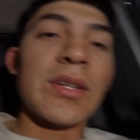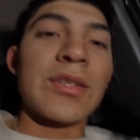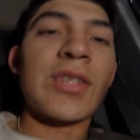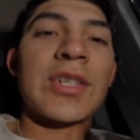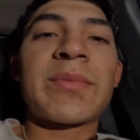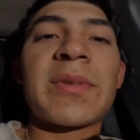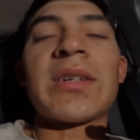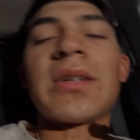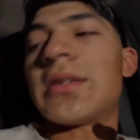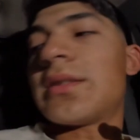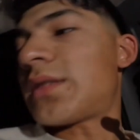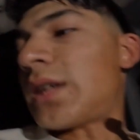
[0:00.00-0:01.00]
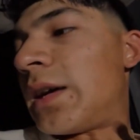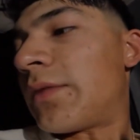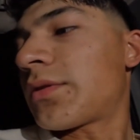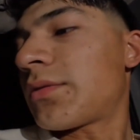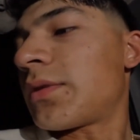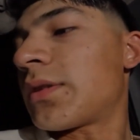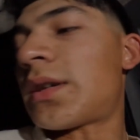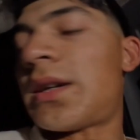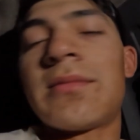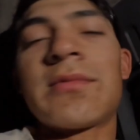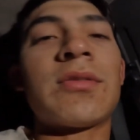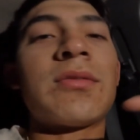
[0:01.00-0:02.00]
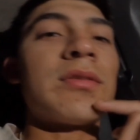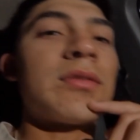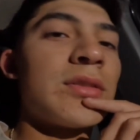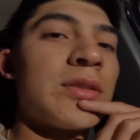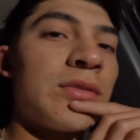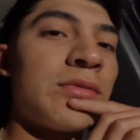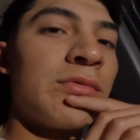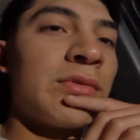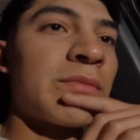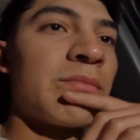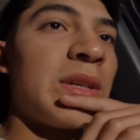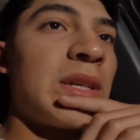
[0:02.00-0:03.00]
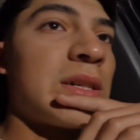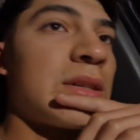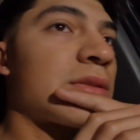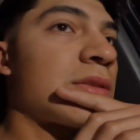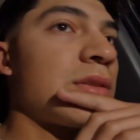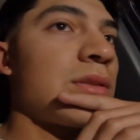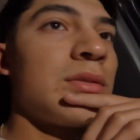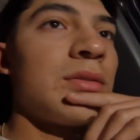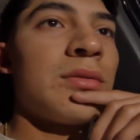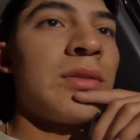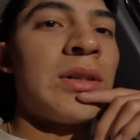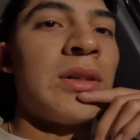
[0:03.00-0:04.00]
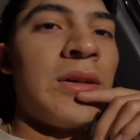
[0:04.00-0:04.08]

just because after work I'm going to go with Mia to